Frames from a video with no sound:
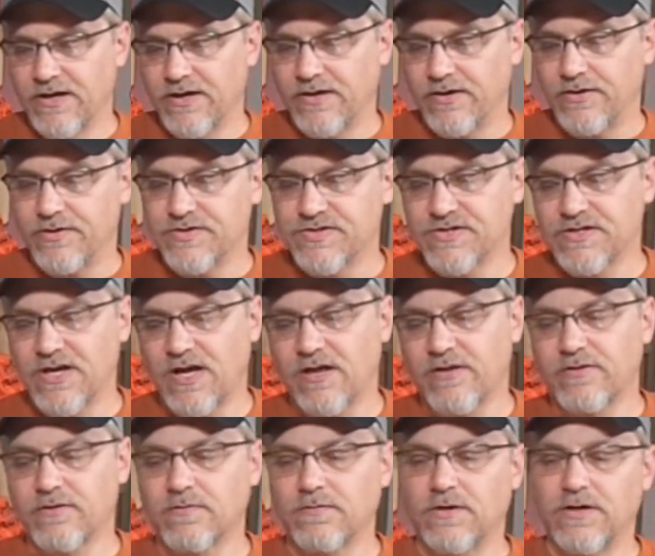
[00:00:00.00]
Here's
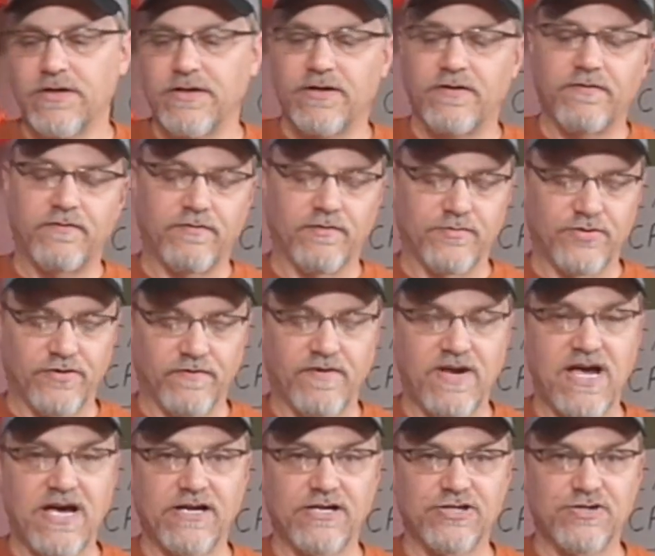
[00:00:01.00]
another one. From your
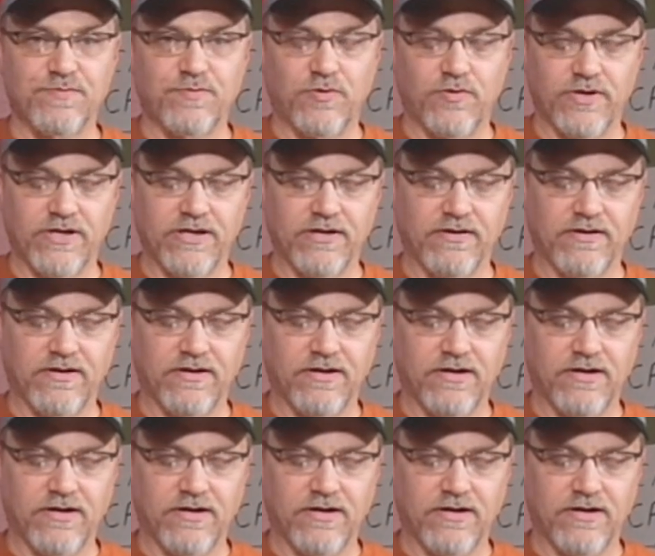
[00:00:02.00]
vantage point,